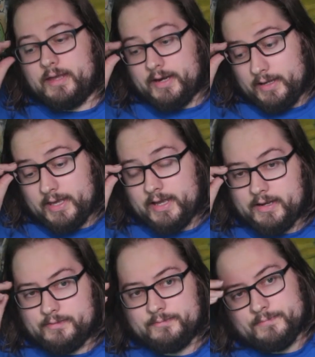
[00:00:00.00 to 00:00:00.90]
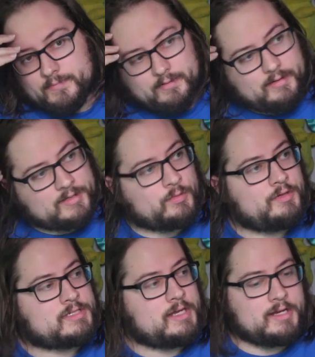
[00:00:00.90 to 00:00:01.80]
And again, it's one of
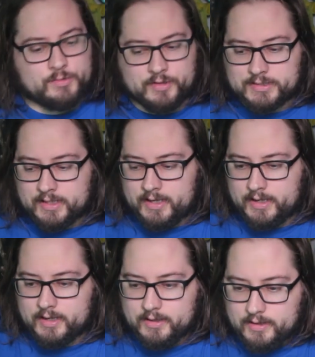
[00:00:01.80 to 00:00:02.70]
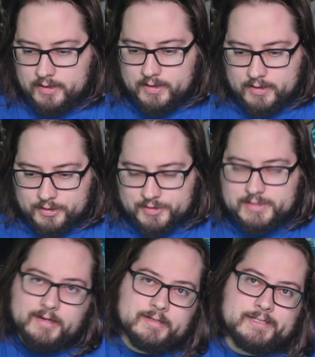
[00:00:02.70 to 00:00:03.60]
those things where it's like, you're
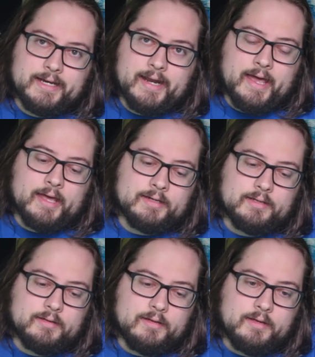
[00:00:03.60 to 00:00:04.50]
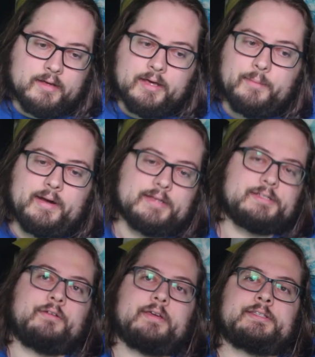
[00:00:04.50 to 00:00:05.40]
sad to see it end, but as
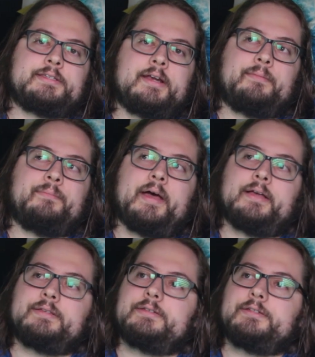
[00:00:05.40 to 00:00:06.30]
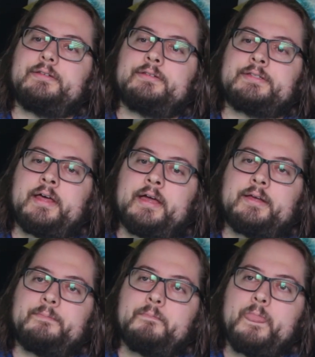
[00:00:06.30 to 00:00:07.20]
Yuki said it best, it's like,